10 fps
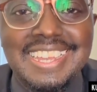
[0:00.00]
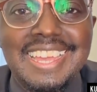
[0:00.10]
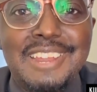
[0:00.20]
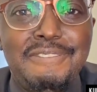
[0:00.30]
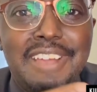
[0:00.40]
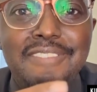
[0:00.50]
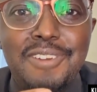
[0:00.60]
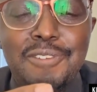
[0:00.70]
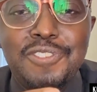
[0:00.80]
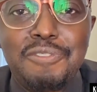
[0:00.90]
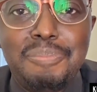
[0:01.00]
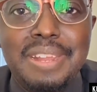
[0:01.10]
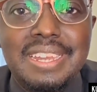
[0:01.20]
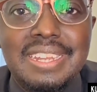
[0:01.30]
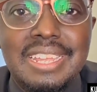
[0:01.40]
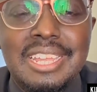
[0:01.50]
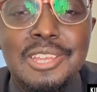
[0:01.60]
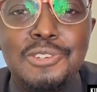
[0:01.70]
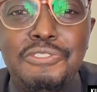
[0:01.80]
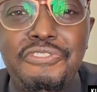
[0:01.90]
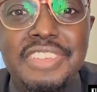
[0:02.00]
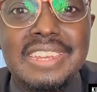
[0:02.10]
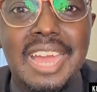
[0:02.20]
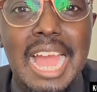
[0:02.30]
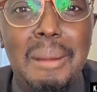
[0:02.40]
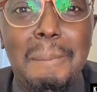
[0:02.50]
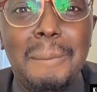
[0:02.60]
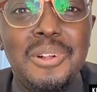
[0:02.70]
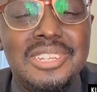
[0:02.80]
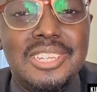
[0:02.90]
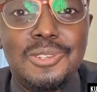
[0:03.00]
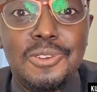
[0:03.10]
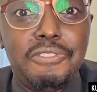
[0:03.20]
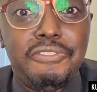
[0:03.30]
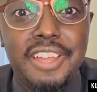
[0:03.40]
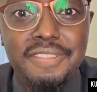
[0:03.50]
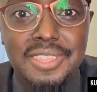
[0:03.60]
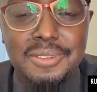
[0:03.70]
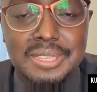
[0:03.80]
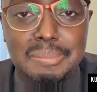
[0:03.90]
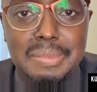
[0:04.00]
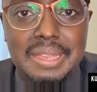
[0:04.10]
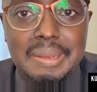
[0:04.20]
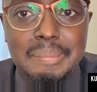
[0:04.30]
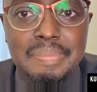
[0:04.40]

and 5 loaves of bread to feed a multitude of 5,000 men.